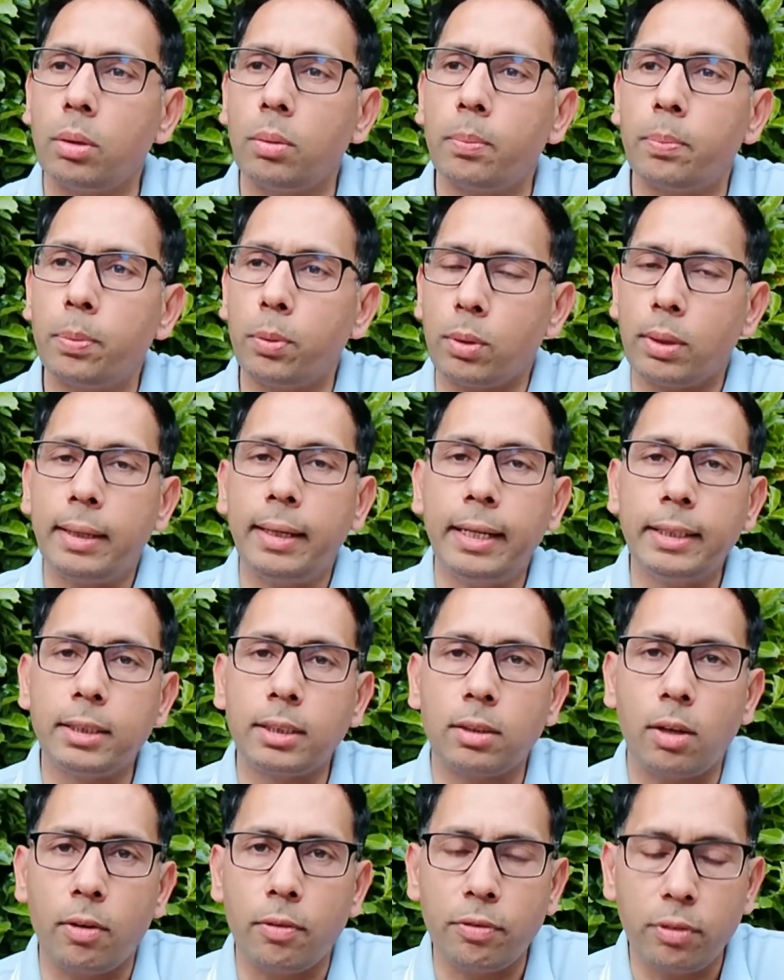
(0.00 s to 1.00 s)
put less
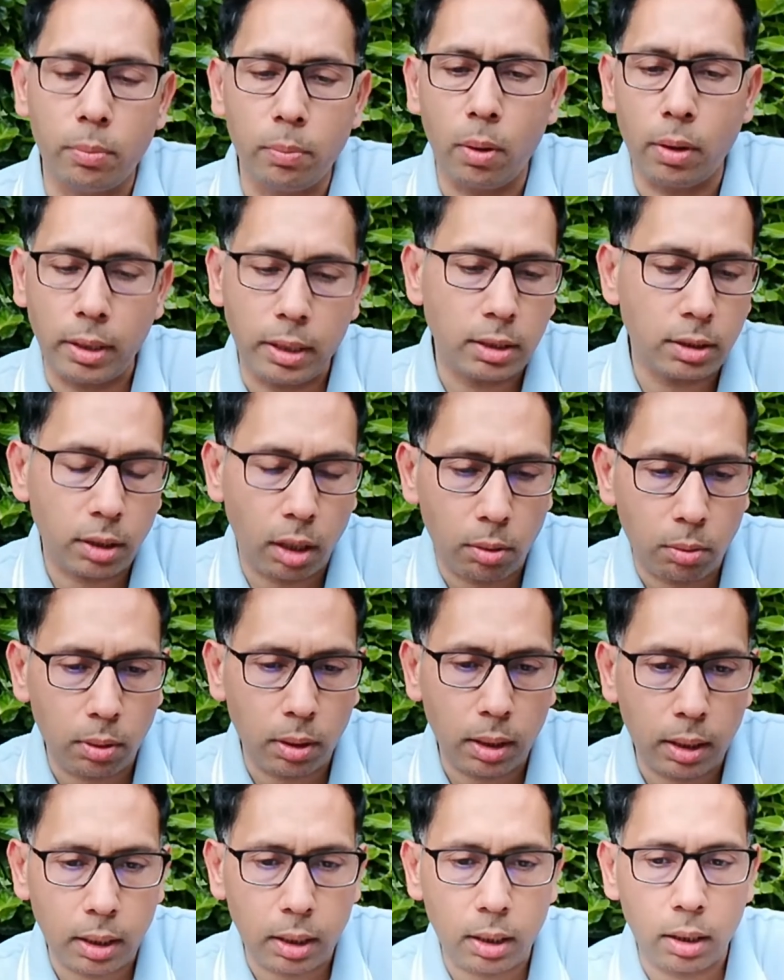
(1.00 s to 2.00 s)
of your money? So
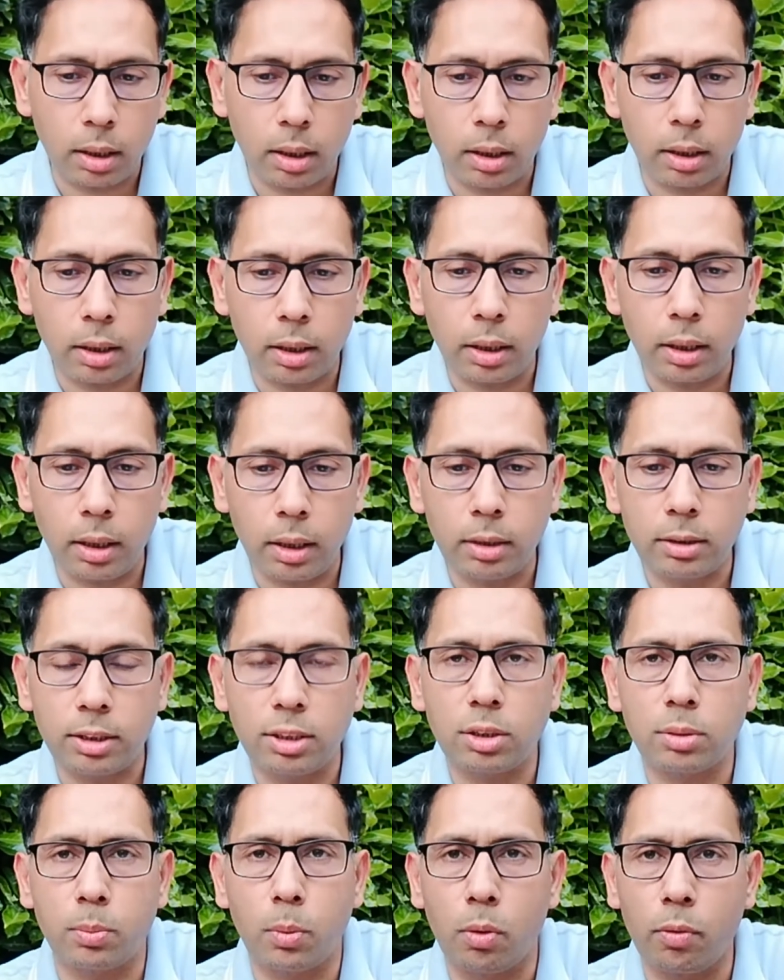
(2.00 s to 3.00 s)
this
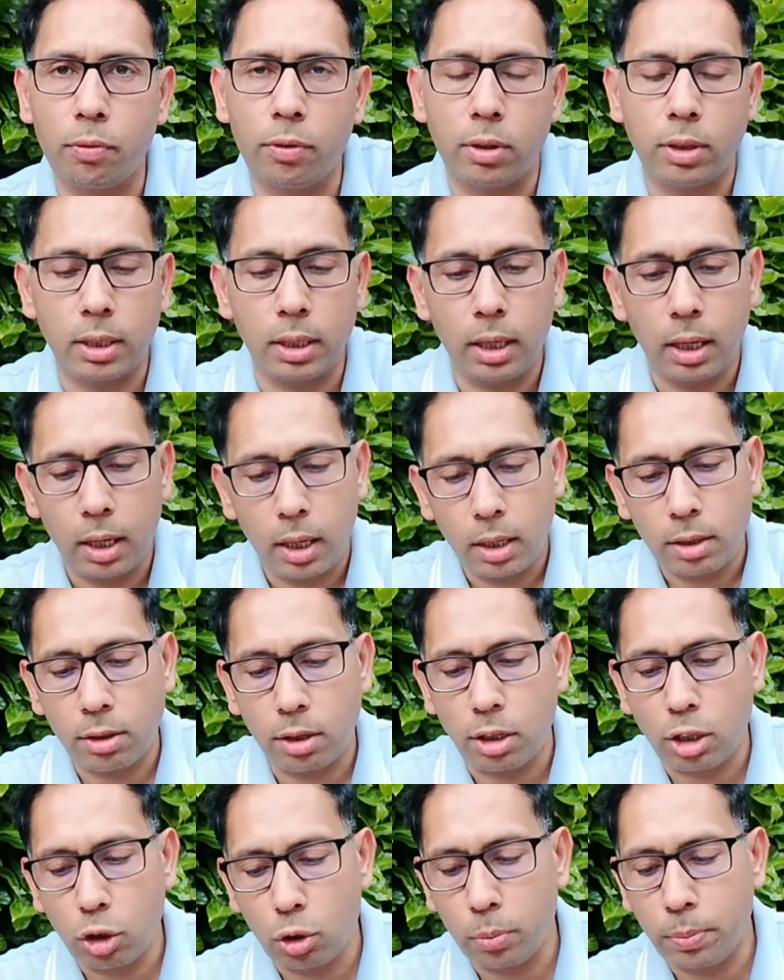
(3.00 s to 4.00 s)
is more for the
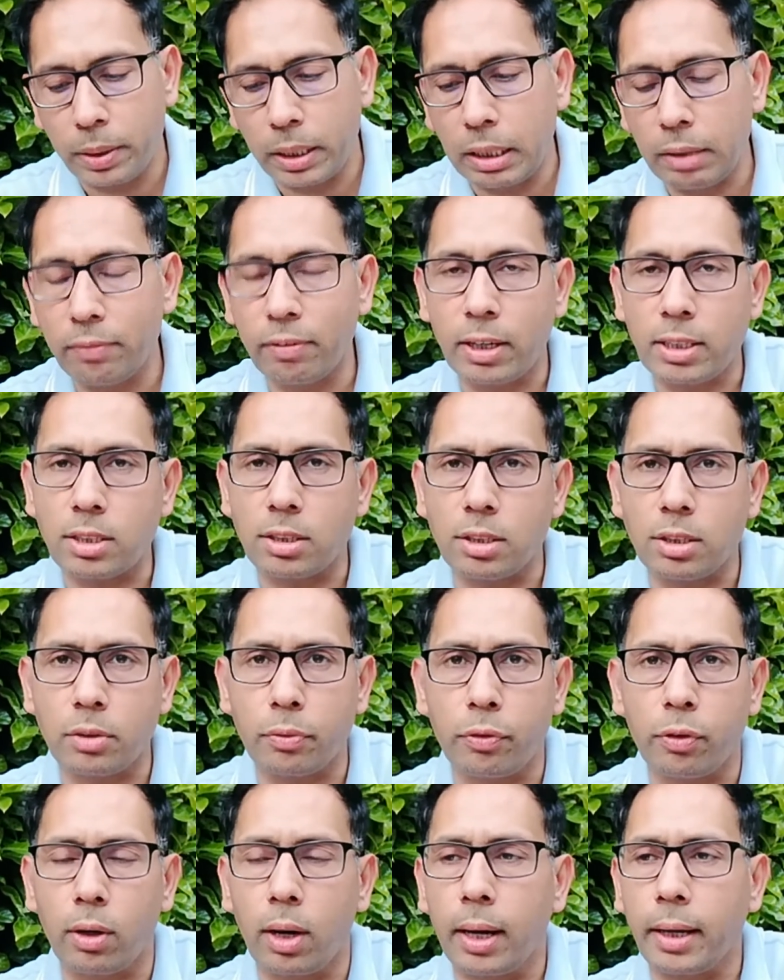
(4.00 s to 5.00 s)
newbie investors,
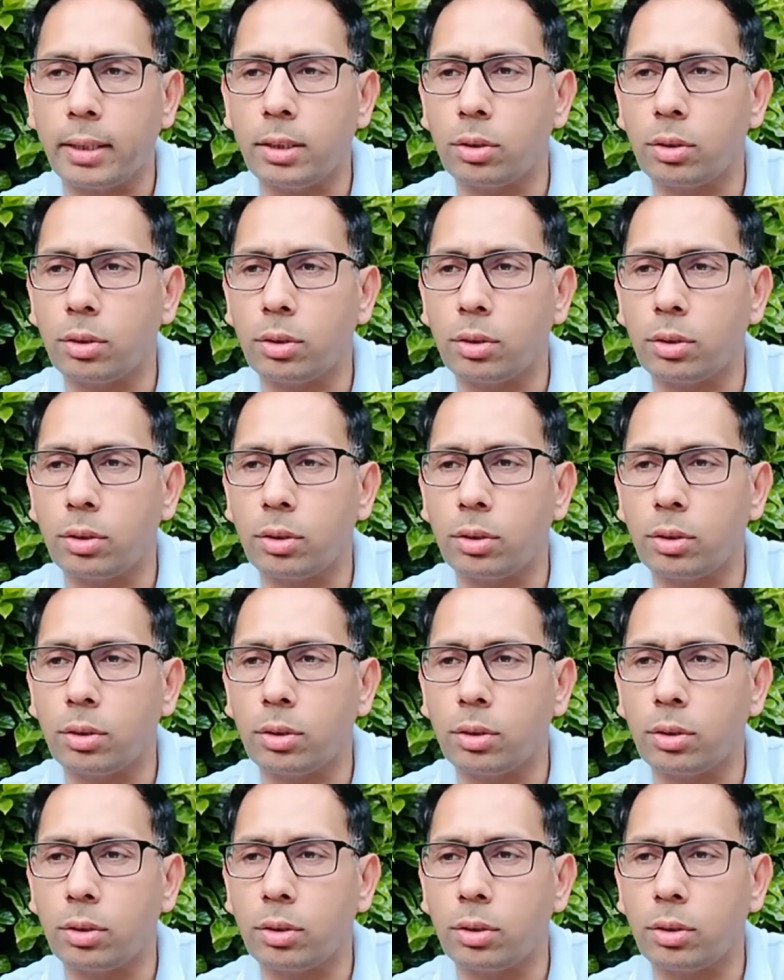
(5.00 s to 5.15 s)
if you like.